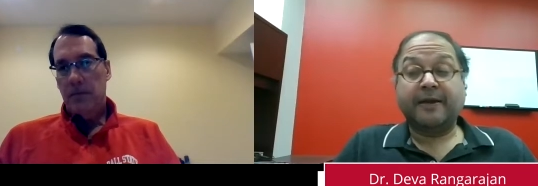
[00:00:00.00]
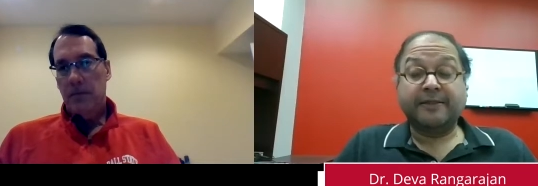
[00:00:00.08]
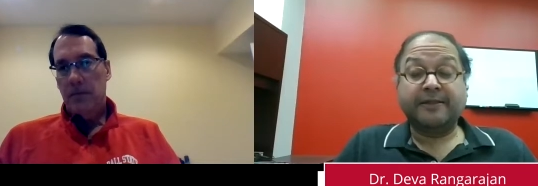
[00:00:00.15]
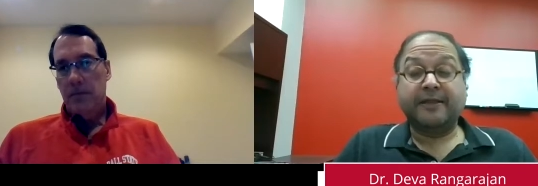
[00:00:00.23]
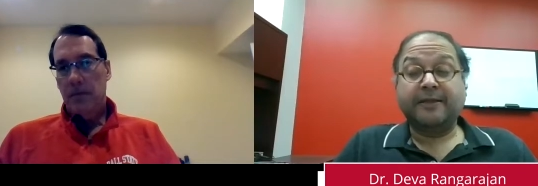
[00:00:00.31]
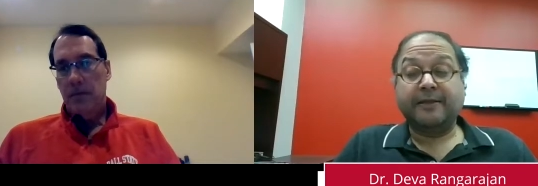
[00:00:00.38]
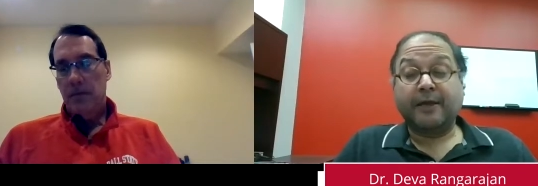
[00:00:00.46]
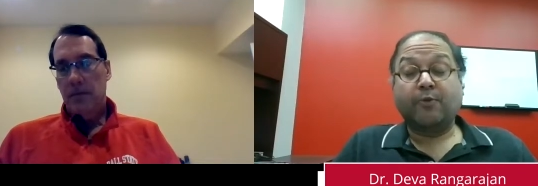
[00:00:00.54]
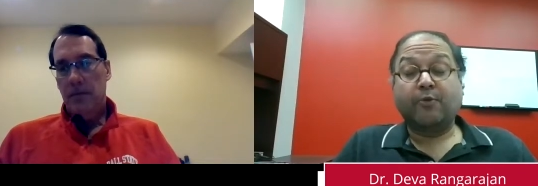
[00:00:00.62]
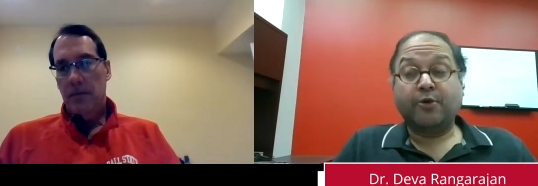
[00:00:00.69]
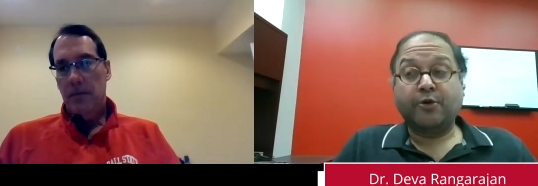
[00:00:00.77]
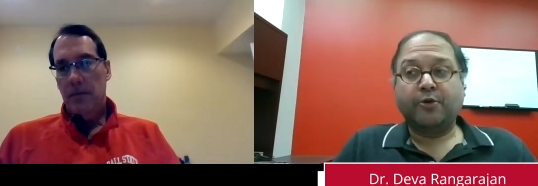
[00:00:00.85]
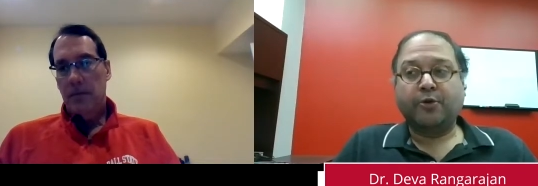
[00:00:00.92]
Speaker 1: and I think I
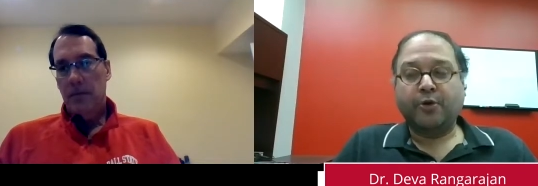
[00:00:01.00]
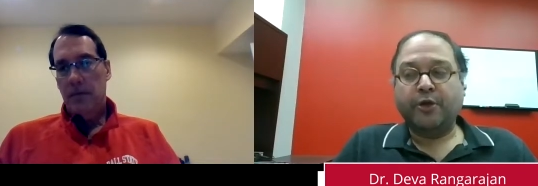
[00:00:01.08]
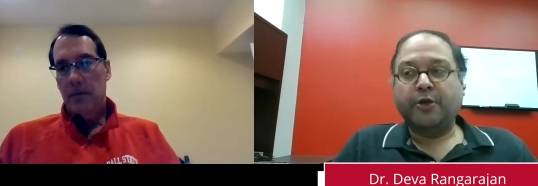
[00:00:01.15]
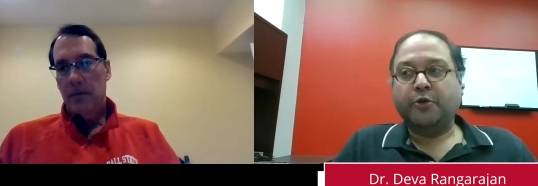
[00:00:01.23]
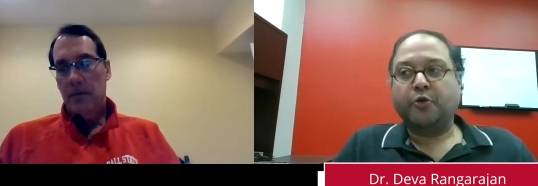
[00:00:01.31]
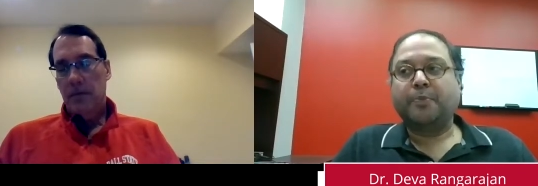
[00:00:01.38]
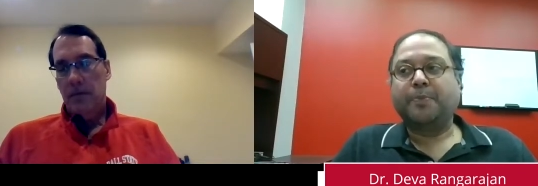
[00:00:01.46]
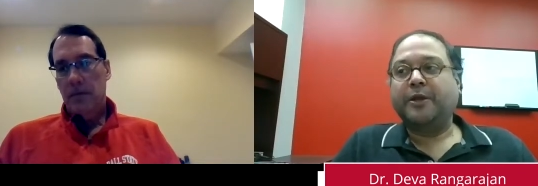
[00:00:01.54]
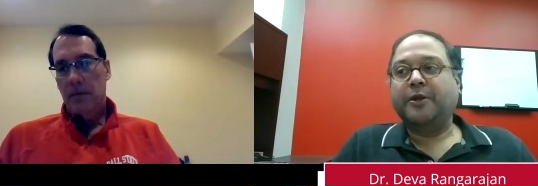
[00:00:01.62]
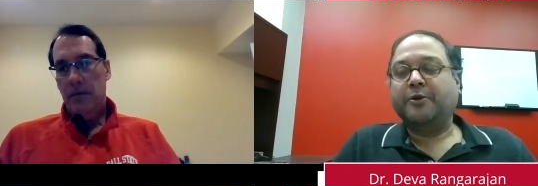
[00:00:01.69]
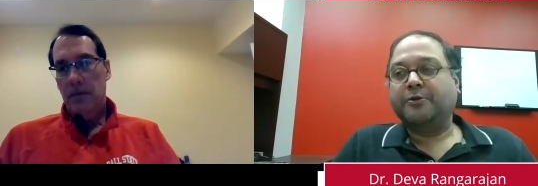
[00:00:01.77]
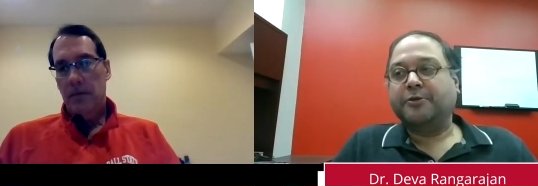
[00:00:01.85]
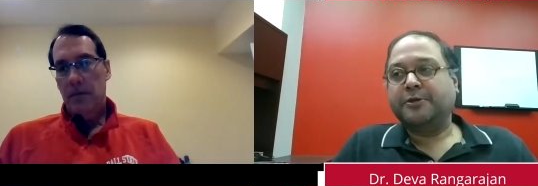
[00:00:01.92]
want to hear your
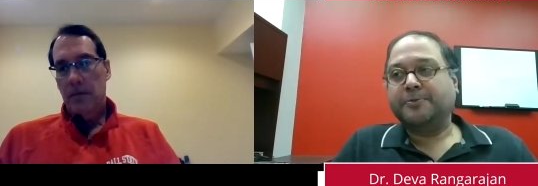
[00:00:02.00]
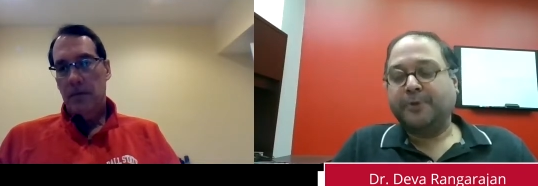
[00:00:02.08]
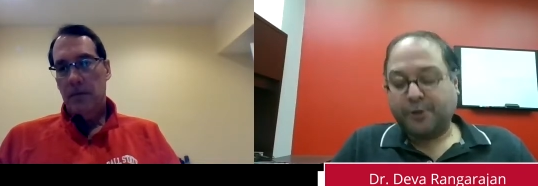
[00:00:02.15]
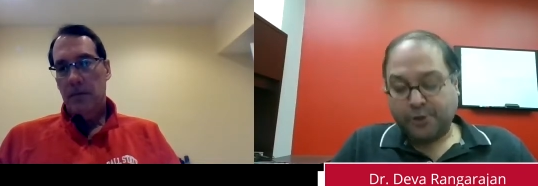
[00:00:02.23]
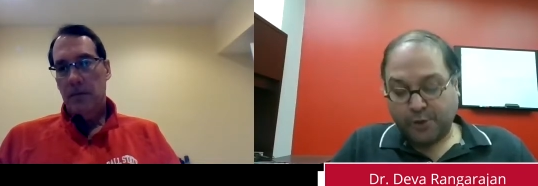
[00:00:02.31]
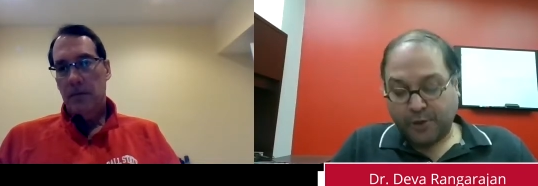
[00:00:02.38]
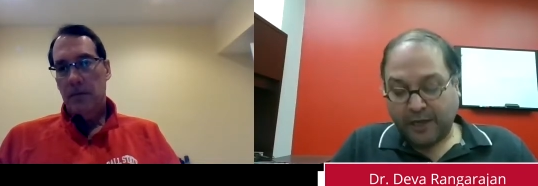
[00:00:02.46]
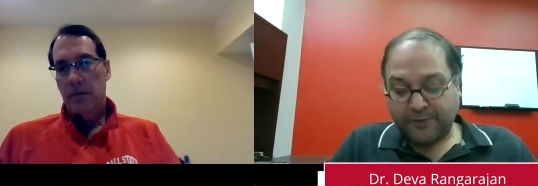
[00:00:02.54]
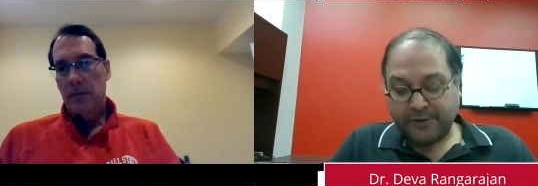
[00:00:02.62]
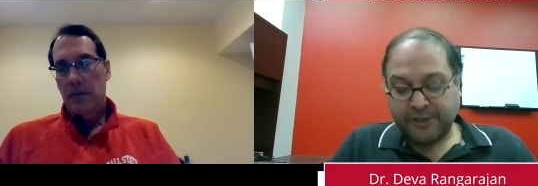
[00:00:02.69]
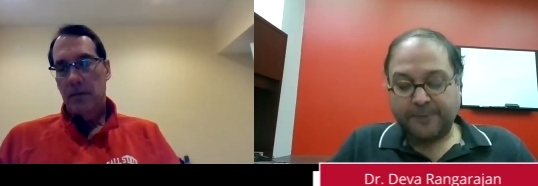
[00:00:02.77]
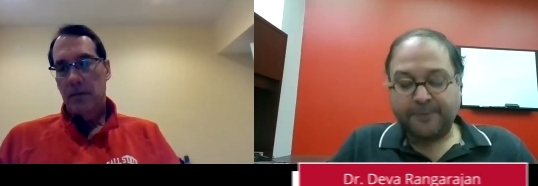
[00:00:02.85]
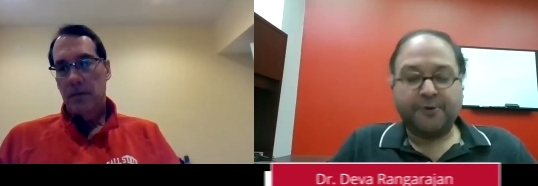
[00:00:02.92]
opinion on this because you have a
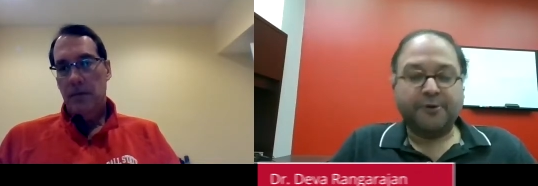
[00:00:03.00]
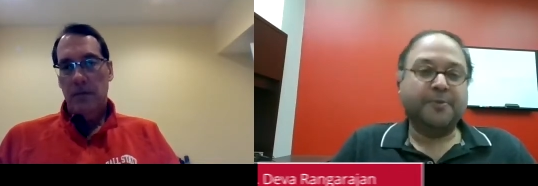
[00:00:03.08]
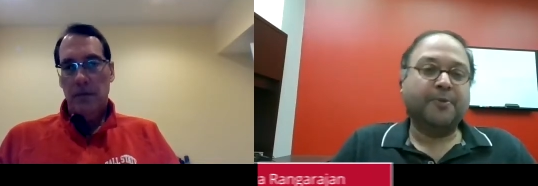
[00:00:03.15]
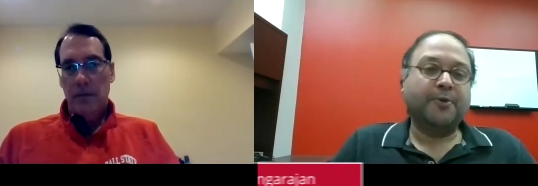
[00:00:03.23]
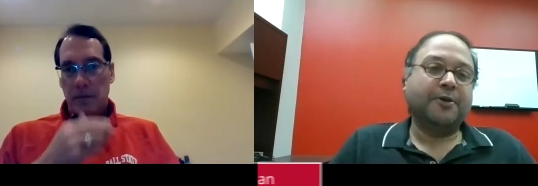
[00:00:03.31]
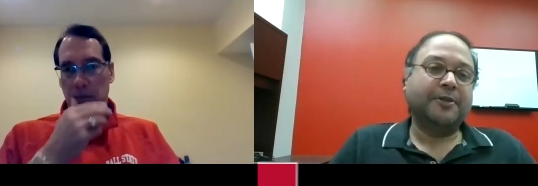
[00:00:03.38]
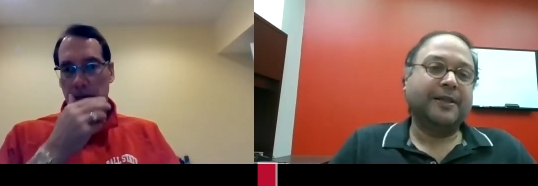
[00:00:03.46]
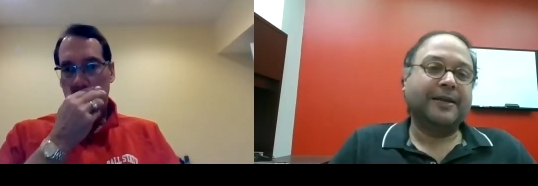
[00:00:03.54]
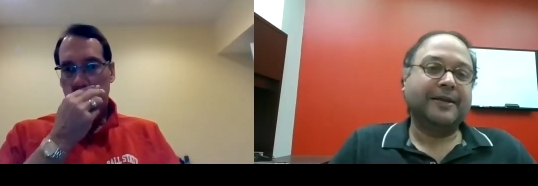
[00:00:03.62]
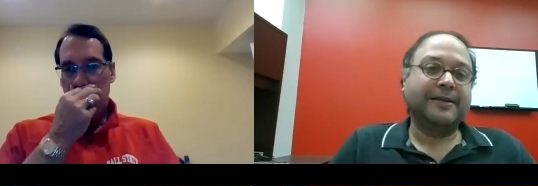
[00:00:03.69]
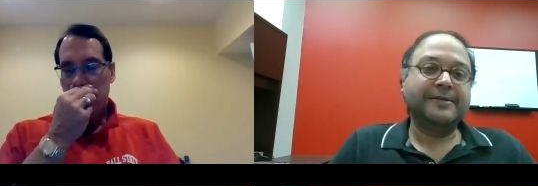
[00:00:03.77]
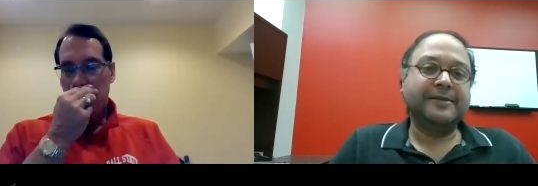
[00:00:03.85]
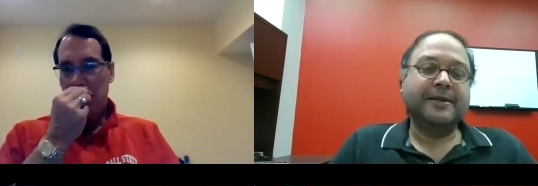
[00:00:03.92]
chapter in your book on that,
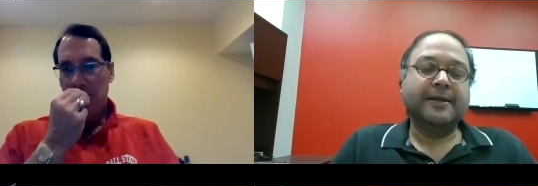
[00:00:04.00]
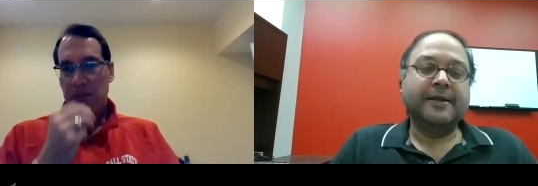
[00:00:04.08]
is